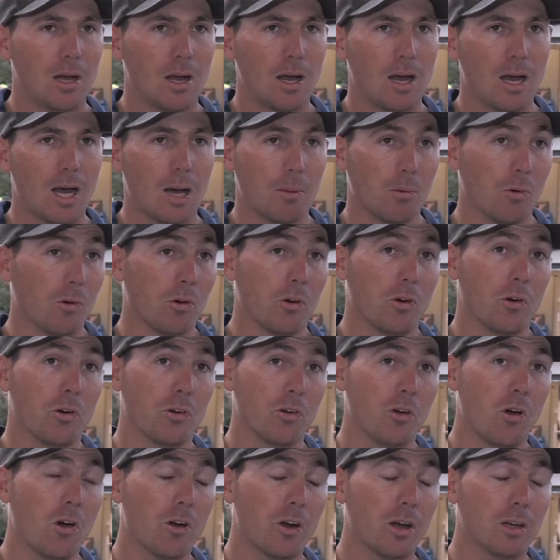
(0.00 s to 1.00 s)
um, or, or,
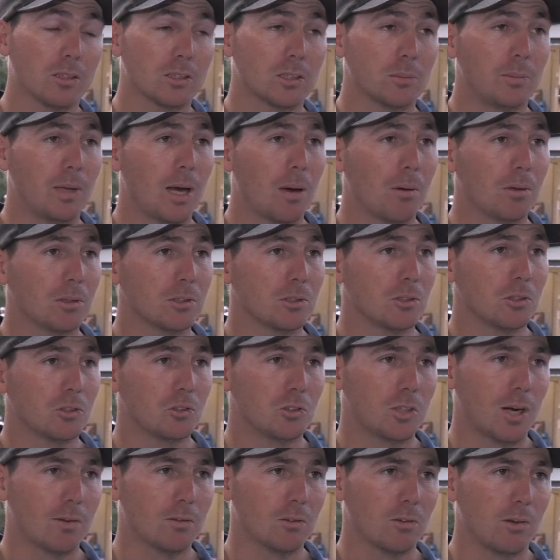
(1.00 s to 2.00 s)
an honour to be able to sort
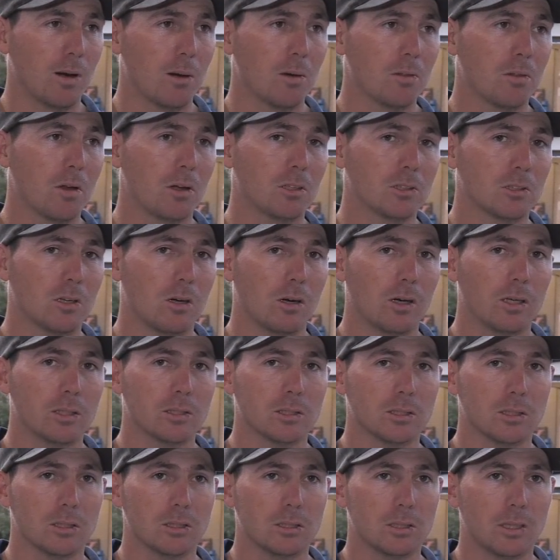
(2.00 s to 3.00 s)
of travel around with those
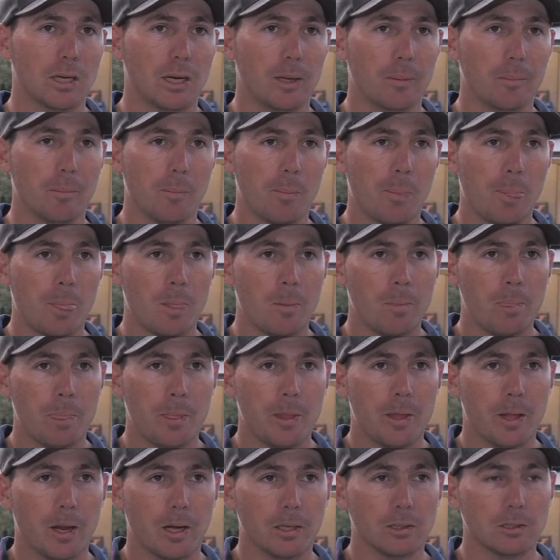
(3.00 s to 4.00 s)
guys and, um,
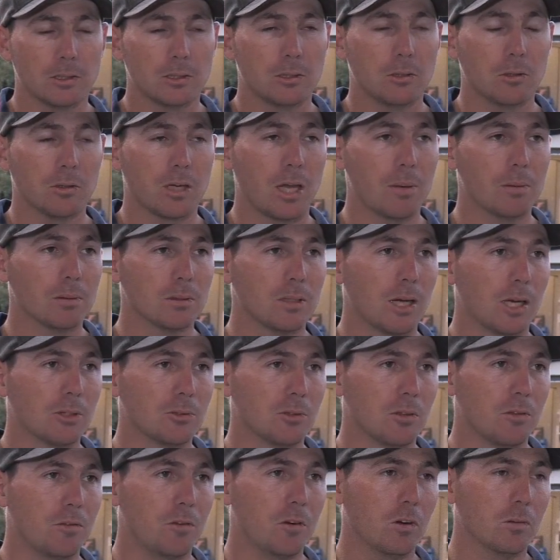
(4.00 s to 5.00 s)
you know, still keep in
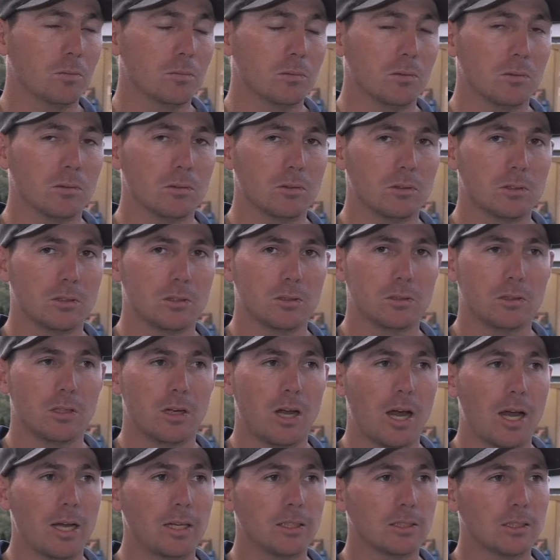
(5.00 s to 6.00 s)
touch with a few of them
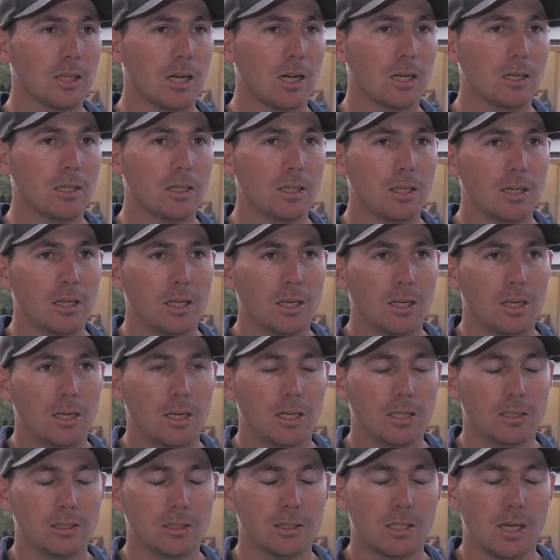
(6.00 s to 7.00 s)
today. So
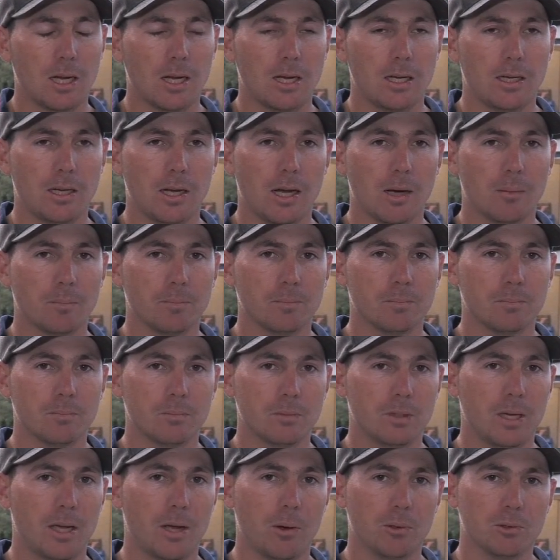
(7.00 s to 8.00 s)
it's a, um,
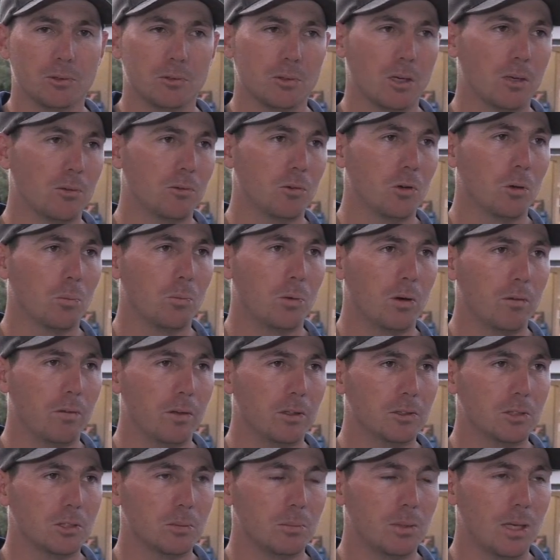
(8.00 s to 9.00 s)
yeah, it was a real
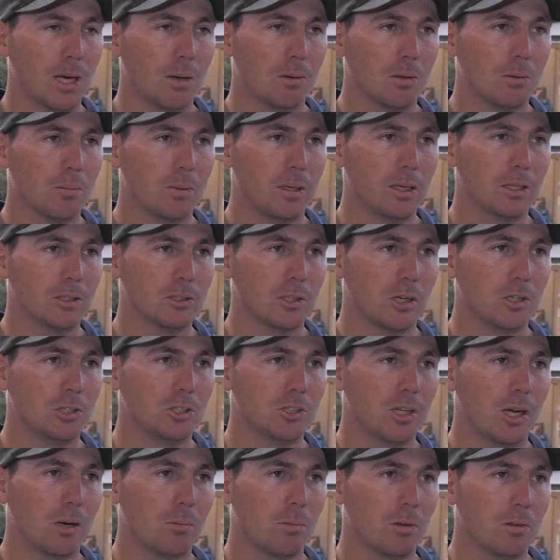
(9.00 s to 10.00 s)
privilege to be able to be
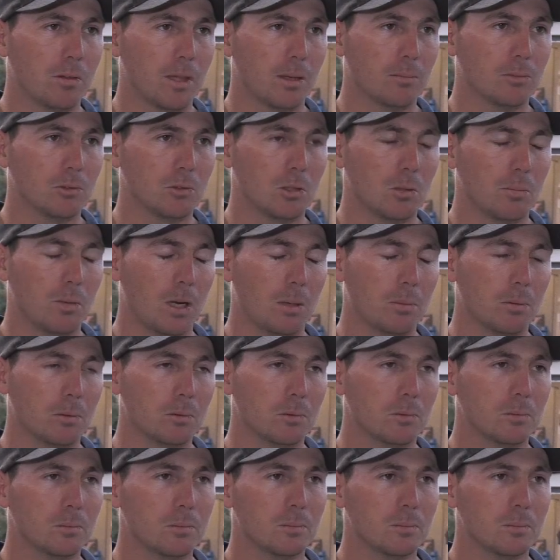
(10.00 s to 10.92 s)
associated with them sort of people.